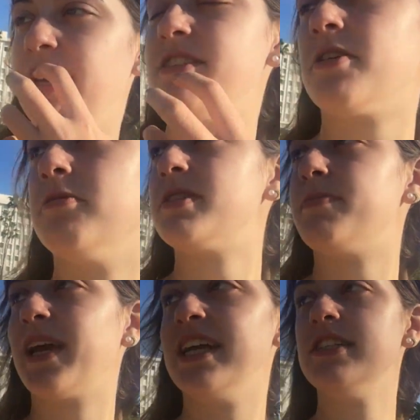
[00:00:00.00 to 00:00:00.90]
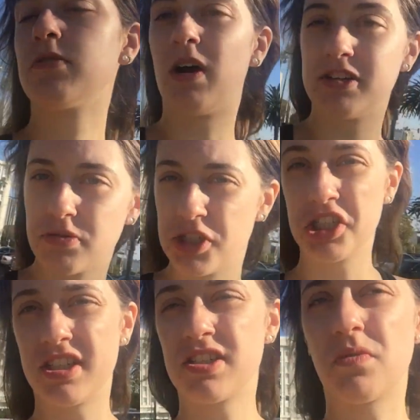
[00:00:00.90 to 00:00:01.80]
so it was spaghetti squash, which
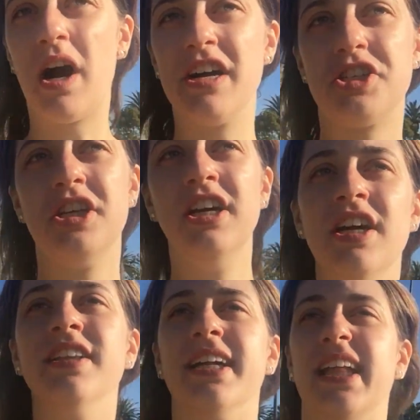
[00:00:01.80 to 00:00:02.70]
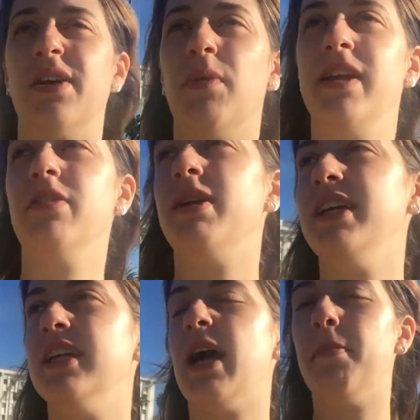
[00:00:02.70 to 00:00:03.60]
is a squash that like when you
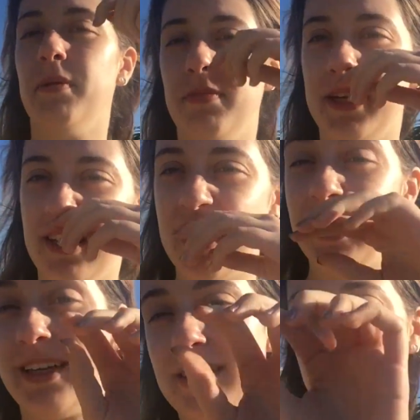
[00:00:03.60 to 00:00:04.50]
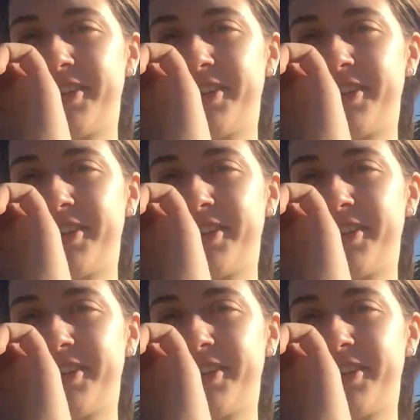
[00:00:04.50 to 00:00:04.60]
heat it up and peel it, it